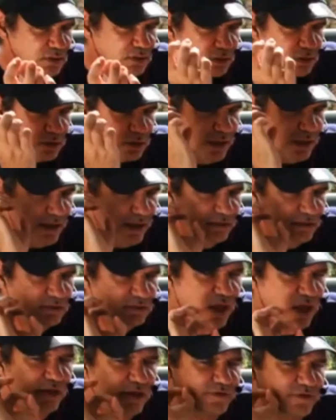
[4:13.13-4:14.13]
that
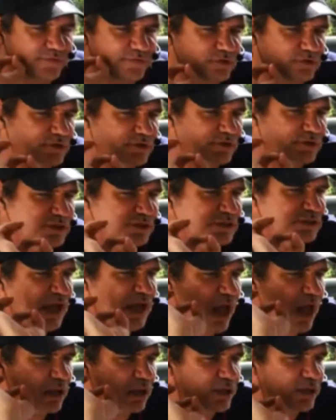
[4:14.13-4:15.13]
tasteful,
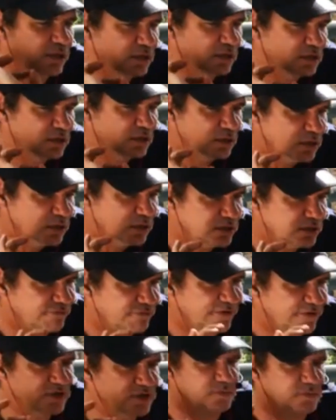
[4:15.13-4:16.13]
solid
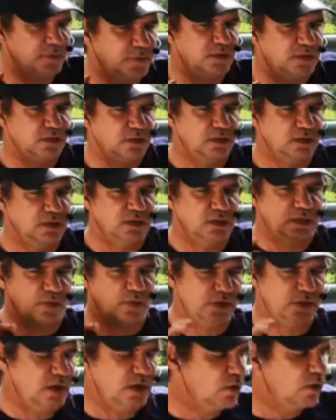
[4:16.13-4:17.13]
defenseman that we
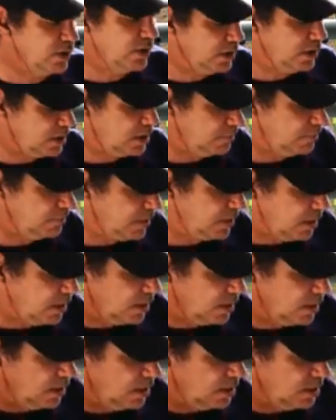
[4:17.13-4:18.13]
know he can be.
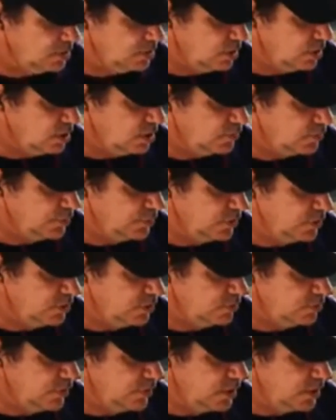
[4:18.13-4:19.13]
So let's put a little
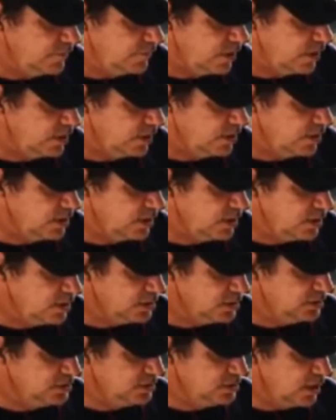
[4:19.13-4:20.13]
bit of our
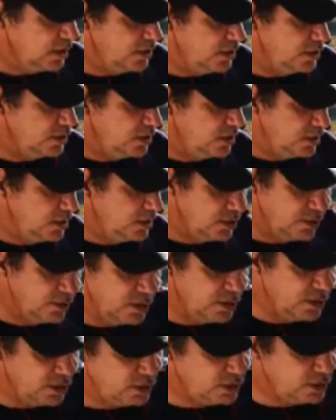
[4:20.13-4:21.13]
done in the
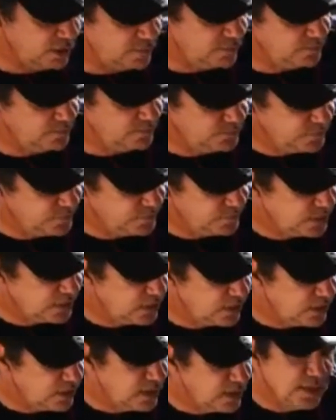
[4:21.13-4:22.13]
ingredient.
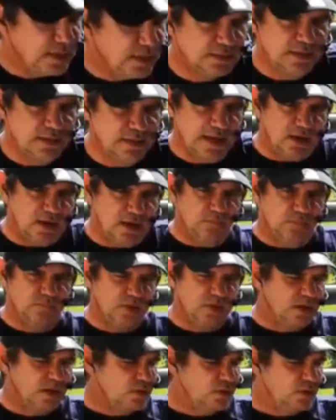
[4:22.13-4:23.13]
Now,
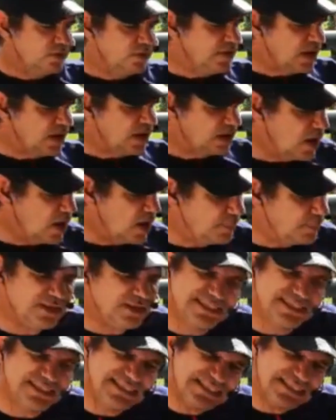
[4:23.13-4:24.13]
we've got a couple of
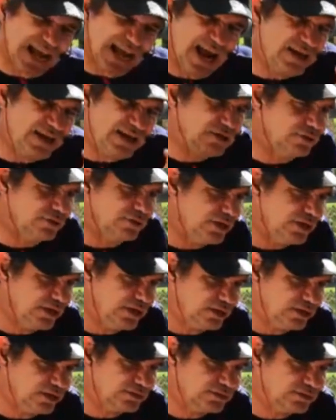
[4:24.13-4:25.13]
side
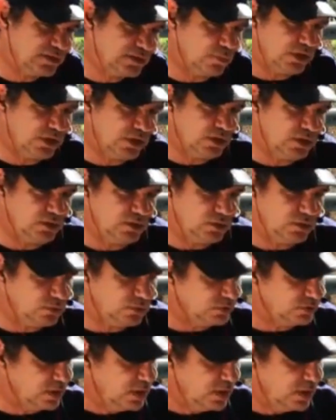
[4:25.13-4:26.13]
ingredients that we can use.
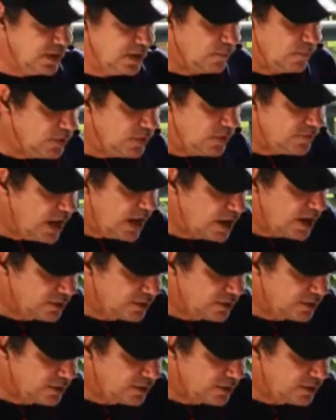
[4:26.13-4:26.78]
We've got